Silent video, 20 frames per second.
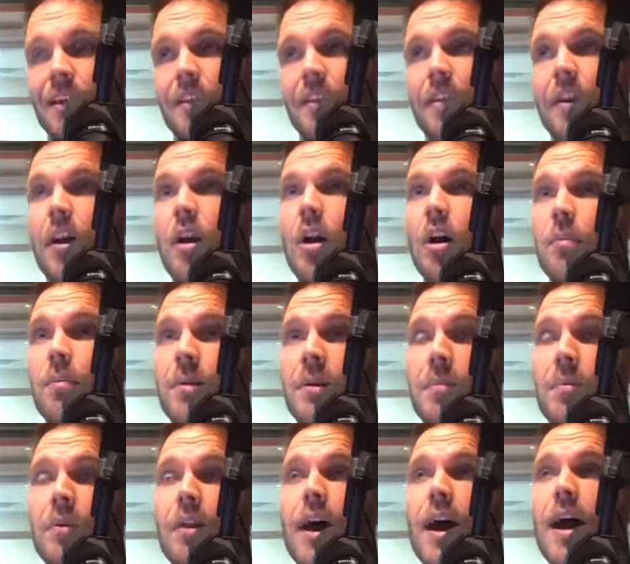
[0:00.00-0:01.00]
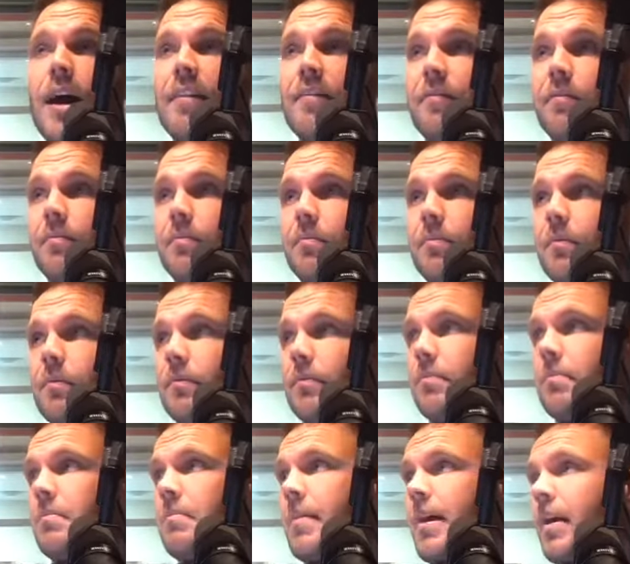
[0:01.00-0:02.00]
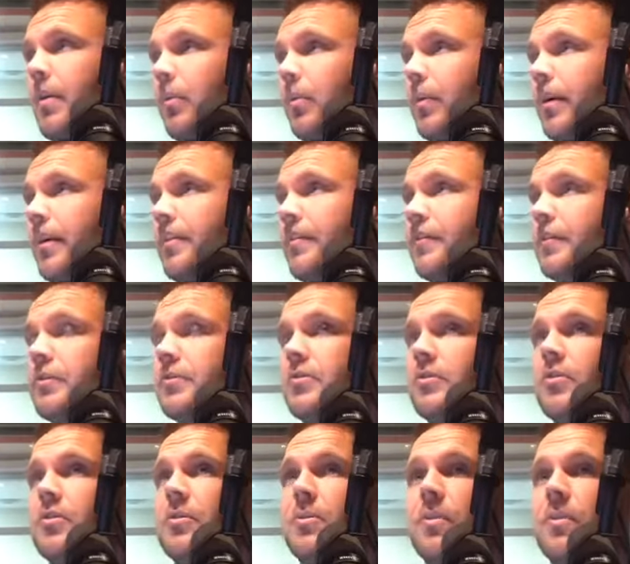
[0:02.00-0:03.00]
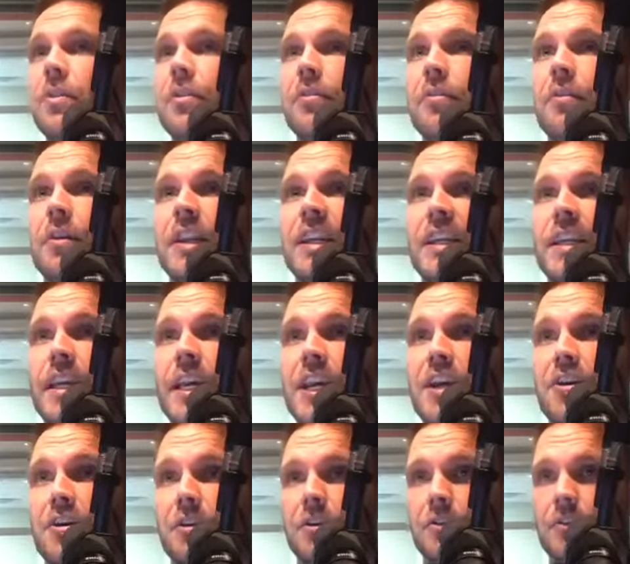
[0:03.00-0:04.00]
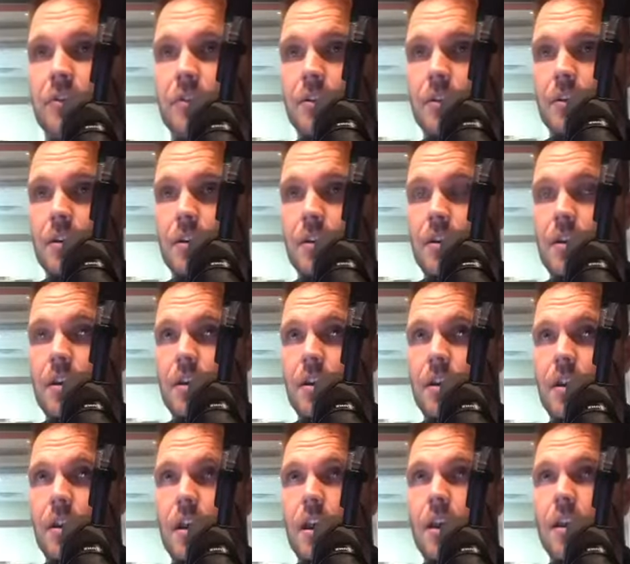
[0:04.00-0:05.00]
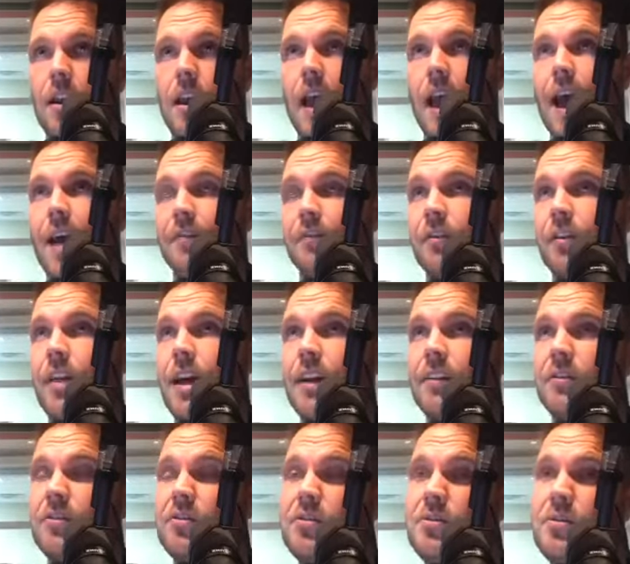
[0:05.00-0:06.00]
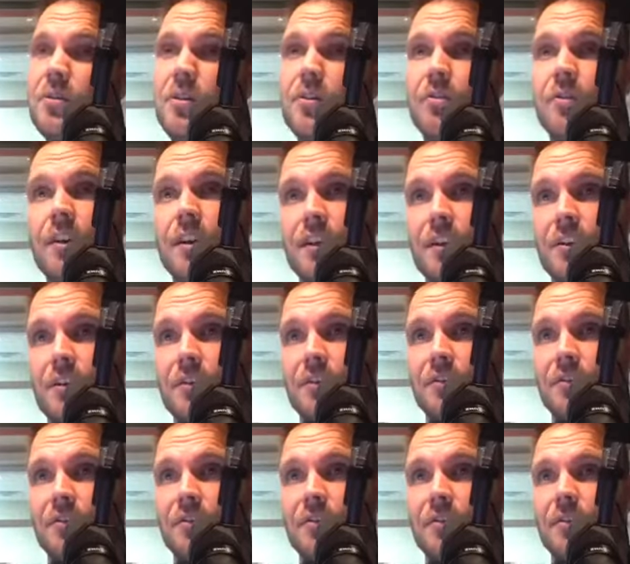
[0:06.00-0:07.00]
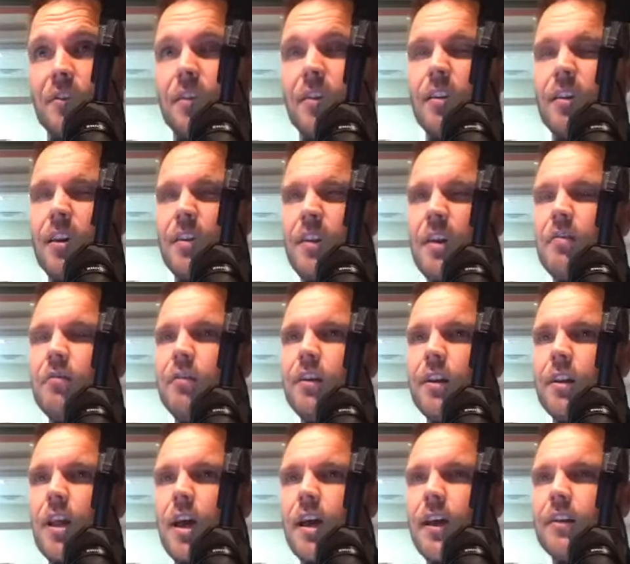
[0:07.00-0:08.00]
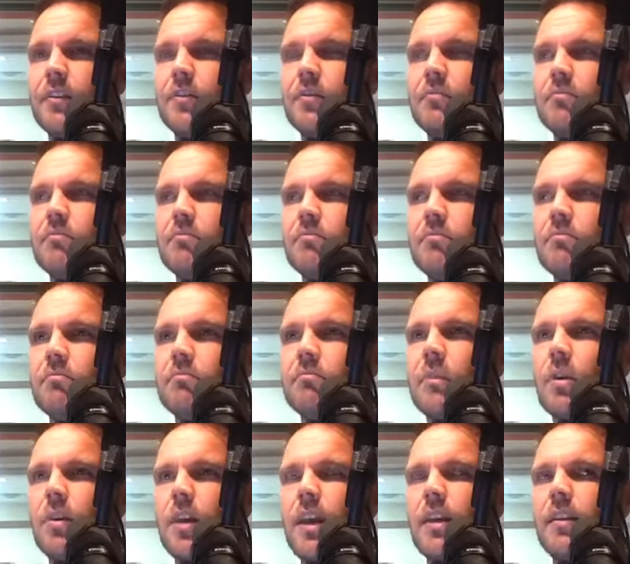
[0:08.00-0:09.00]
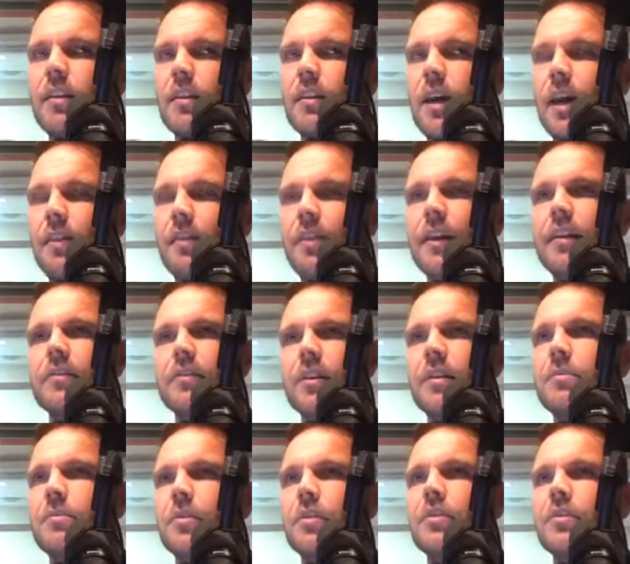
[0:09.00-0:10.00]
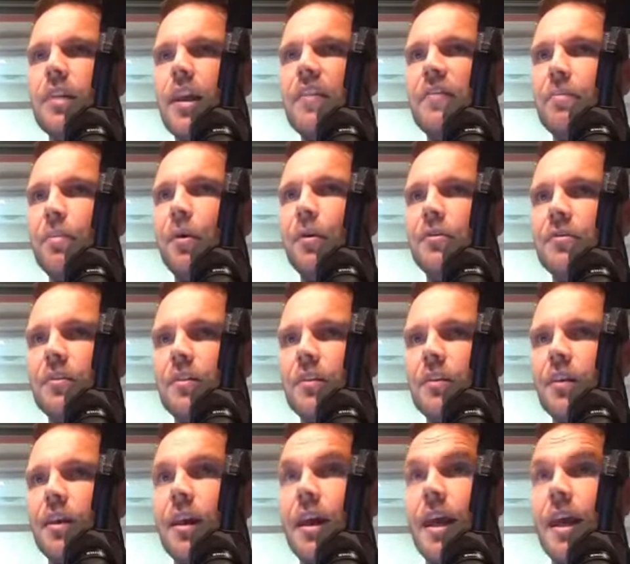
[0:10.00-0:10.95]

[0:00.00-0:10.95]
There are people that I have met with for 2-3 years. And after that 2-3 years, then they realize, okay, I think Tim's a safe person.